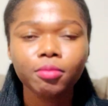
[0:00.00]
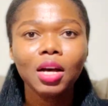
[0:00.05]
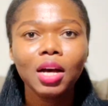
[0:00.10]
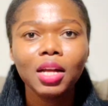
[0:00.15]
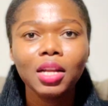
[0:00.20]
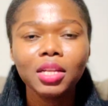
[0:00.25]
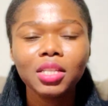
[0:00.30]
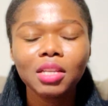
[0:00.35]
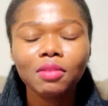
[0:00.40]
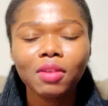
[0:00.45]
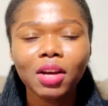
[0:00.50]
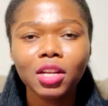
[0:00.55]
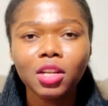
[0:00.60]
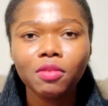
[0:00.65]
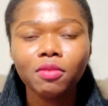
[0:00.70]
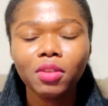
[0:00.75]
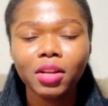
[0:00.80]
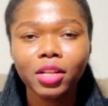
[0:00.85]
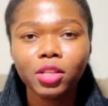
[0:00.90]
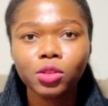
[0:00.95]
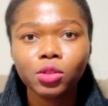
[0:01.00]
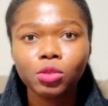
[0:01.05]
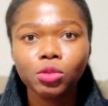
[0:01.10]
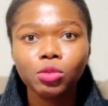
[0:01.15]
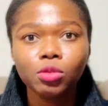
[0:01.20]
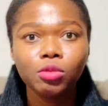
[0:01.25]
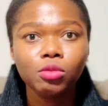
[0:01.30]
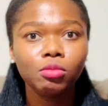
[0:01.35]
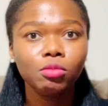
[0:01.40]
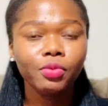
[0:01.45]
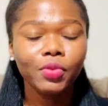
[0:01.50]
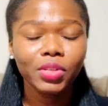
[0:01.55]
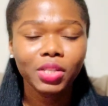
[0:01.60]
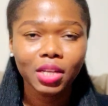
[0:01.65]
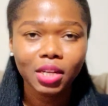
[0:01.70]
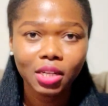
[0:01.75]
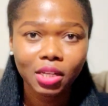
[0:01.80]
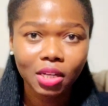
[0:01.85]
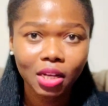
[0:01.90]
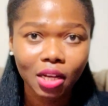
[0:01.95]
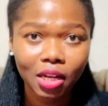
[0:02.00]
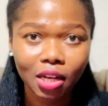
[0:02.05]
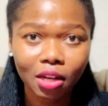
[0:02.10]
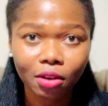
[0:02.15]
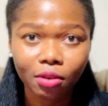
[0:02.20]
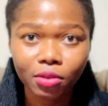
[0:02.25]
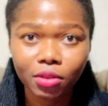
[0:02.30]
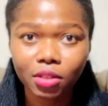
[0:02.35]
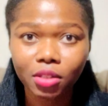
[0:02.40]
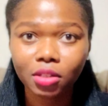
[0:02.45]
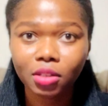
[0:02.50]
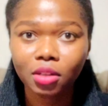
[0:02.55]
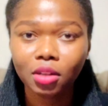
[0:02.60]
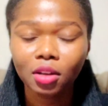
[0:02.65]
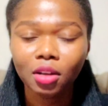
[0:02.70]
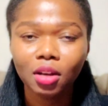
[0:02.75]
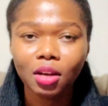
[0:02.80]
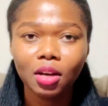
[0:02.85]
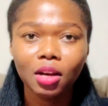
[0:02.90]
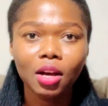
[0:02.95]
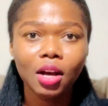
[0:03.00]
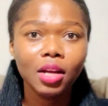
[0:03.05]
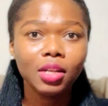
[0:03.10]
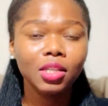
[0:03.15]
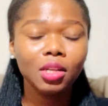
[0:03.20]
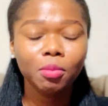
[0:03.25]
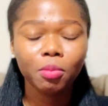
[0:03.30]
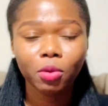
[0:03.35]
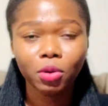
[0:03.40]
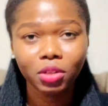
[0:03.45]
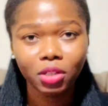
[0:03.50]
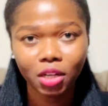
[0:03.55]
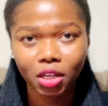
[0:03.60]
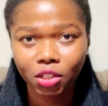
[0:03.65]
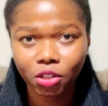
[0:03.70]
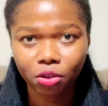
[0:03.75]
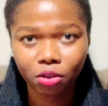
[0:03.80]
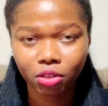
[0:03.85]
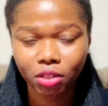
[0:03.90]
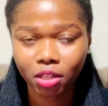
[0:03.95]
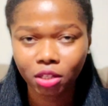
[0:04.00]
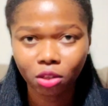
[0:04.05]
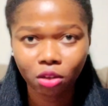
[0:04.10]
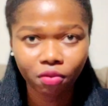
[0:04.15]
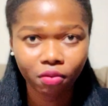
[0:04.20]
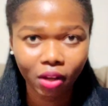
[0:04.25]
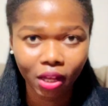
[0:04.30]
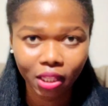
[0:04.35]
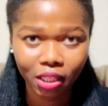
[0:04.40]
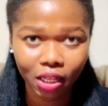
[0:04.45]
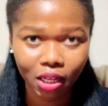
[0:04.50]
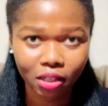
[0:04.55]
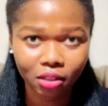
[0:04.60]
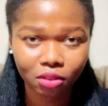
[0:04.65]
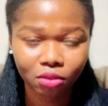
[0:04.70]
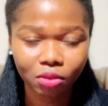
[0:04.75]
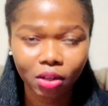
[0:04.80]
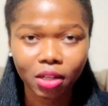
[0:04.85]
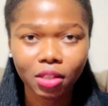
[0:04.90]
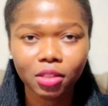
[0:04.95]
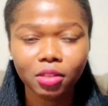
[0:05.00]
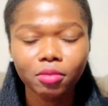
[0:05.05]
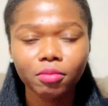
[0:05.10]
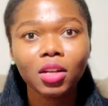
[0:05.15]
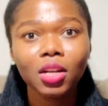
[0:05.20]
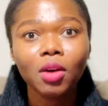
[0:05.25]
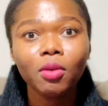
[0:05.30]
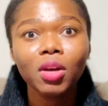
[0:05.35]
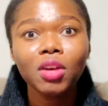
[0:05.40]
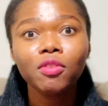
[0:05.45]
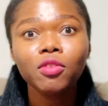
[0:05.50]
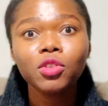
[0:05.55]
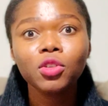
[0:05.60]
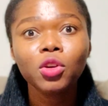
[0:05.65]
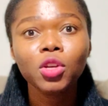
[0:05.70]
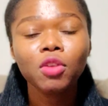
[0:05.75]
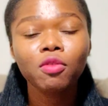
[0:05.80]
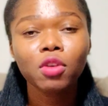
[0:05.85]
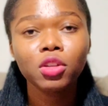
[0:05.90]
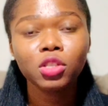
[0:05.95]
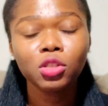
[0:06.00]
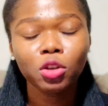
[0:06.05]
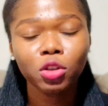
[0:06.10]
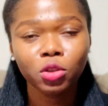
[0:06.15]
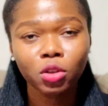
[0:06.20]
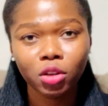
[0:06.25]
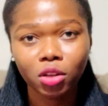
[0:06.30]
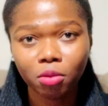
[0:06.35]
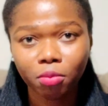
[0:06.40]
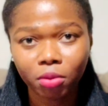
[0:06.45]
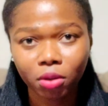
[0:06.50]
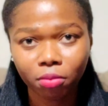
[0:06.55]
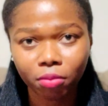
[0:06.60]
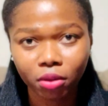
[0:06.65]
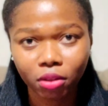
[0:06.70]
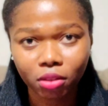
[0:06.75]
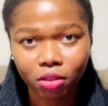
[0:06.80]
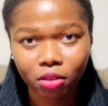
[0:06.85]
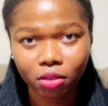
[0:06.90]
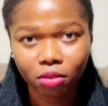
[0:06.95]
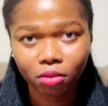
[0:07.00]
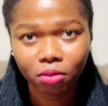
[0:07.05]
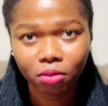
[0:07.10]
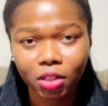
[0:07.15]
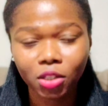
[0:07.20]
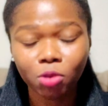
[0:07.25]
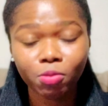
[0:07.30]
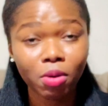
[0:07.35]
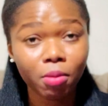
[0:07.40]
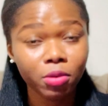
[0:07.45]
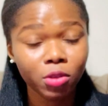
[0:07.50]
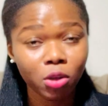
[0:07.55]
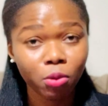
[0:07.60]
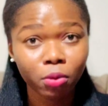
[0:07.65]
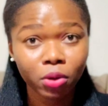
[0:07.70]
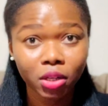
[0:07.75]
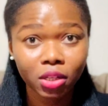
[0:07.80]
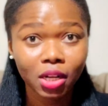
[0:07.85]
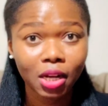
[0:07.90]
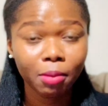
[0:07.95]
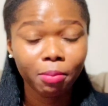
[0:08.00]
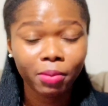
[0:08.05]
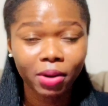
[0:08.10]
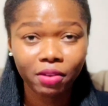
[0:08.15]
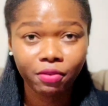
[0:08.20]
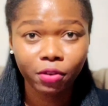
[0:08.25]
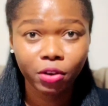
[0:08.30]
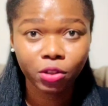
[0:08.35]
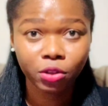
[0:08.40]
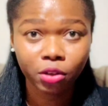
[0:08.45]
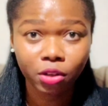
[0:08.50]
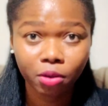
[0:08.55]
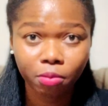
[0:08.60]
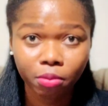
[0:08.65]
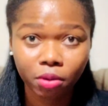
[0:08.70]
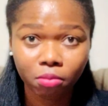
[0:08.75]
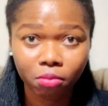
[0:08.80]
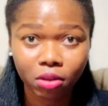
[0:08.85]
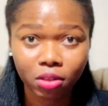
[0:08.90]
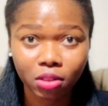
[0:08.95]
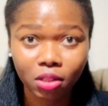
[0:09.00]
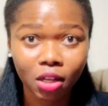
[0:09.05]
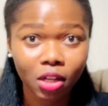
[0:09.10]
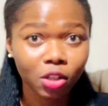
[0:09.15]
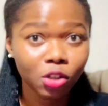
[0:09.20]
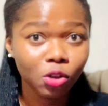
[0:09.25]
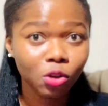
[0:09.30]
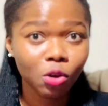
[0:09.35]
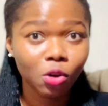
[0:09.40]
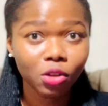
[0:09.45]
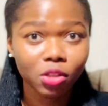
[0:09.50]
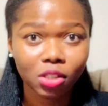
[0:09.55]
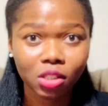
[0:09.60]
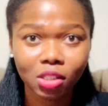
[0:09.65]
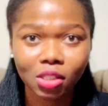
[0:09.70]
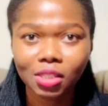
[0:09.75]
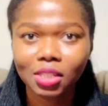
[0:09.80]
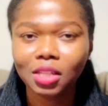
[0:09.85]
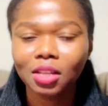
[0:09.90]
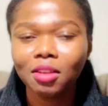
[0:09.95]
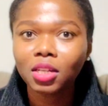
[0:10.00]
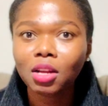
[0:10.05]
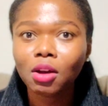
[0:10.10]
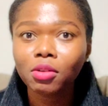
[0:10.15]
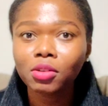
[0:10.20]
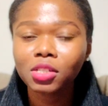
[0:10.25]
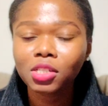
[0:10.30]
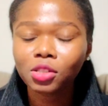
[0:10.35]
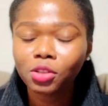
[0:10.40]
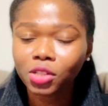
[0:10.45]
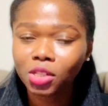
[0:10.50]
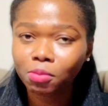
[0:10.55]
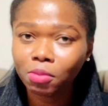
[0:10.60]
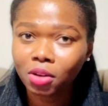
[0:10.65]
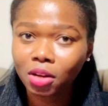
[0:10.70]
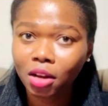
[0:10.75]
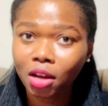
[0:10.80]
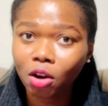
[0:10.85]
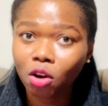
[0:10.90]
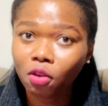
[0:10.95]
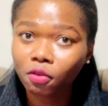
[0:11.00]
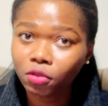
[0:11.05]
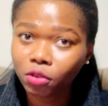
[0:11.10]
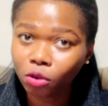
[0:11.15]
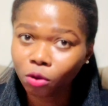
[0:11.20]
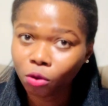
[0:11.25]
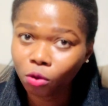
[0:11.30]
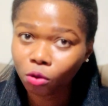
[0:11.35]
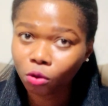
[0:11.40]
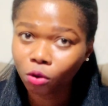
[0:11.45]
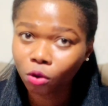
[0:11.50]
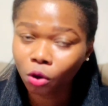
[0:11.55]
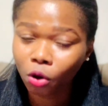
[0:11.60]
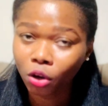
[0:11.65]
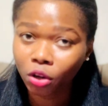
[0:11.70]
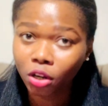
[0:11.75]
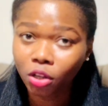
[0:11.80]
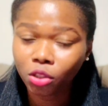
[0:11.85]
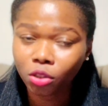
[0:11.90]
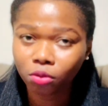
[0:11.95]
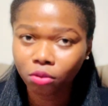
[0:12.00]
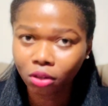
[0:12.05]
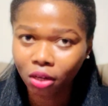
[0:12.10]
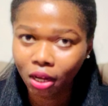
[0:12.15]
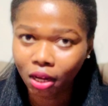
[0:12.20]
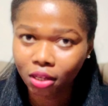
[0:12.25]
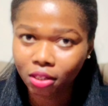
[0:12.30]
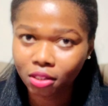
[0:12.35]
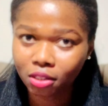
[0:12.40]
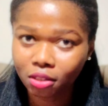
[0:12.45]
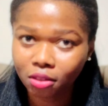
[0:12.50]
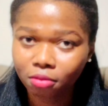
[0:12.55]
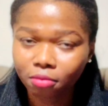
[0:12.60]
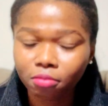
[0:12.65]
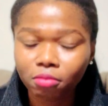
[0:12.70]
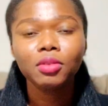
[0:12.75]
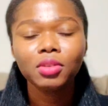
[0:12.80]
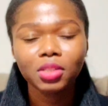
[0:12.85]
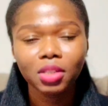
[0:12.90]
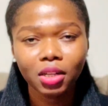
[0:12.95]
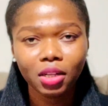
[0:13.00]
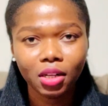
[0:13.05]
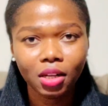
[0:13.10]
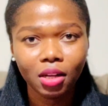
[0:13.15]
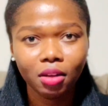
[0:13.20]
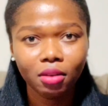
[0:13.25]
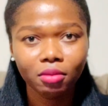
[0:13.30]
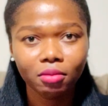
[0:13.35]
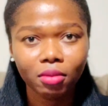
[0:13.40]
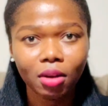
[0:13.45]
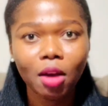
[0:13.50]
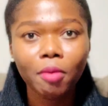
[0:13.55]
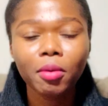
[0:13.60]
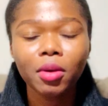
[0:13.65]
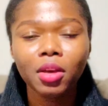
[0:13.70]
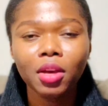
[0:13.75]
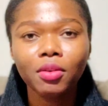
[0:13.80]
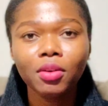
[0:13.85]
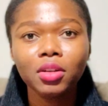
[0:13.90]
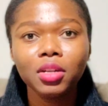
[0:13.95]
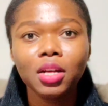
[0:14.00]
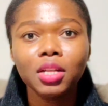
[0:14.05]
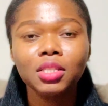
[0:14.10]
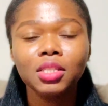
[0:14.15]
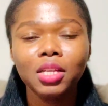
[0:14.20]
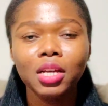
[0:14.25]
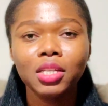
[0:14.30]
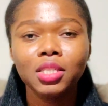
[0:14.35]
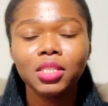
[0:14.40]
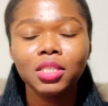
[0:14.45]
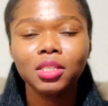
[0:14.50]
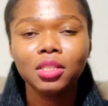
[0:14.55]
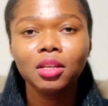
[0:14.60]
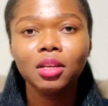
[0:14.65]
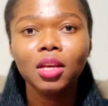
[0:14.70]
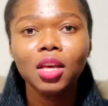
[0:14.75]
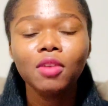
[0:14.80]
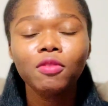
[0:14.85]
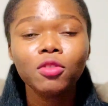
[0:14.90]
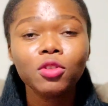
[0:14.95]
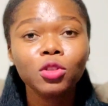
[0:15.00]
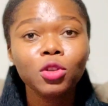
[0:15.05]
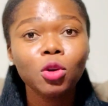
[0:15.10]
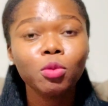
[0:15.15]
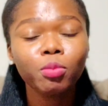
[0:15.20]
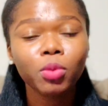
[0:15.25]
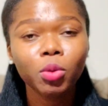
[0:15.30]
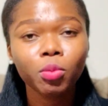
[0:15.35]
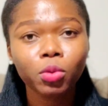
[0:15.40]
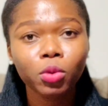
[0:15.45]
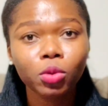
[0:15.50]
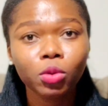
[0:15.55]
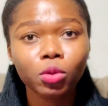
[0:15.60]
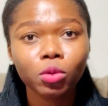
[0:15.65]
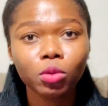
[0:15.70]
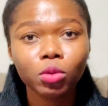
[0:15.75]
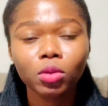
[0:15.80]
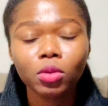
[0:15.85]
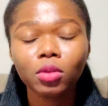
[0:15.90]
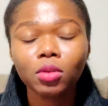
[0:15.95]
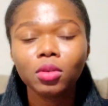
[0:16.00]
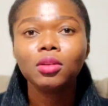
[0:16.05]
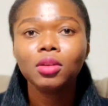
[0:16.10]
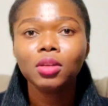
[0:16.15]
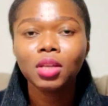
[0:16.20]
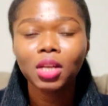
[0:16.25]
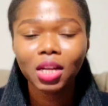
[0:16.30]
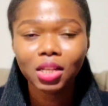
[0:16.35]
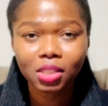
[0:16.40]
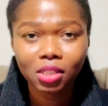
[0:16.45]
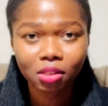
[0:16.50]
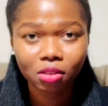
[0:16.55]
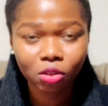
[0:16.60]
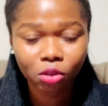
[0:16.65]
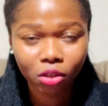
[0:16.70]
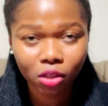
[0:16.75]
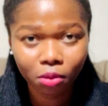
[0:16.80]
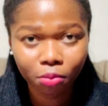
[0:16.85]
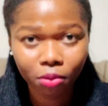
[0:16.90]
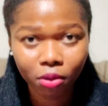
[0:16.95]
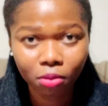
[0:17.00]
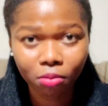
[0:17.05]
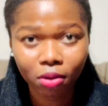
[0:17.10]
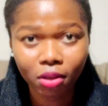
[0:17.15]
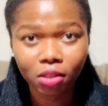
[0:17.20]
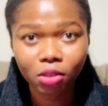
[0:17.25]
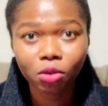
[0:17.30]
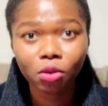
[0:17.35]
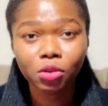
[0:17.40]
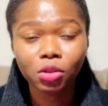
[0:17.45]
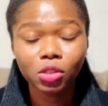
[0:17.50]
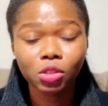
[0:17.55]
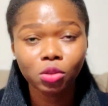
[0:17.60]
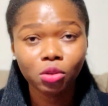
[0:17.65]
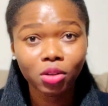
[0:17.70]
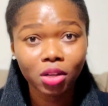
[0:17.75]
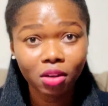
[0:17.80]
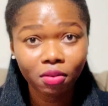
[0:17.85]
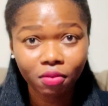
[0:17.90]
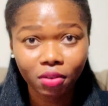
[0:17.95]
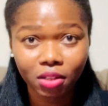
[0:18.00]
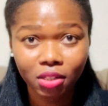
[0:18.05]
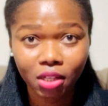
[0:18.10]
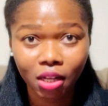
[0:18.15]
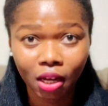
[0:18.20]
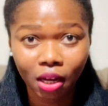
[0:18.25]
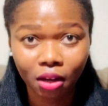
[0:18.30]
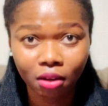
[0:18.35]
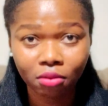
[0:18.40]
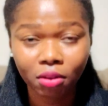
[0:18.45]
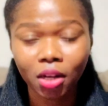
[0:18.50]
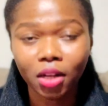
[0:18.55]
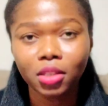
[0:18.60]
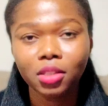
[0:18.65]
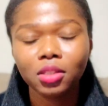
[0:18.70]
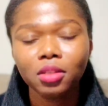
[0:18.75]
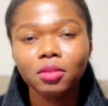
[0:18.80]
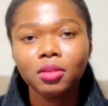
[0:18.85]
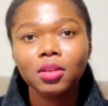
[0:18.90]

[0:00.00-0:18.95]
And this have kind of led to visa denials and deportations and stuff like that, right? Now, even though you've gotten your study permits, You might be somebody that applied for a study permit and you got it. Now, this doesn't mean that you're off the hook or you need to relax. Recently, I've been hearing that yes, even though people get the study permit or the student visa, right?